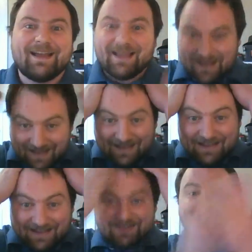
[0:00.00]

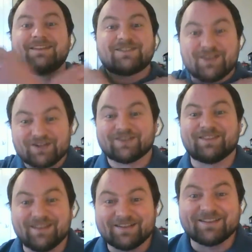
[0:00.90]
head, shoulders,
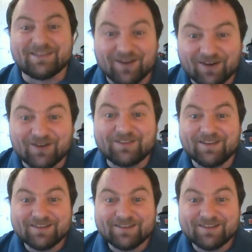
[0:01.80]
knees and toes.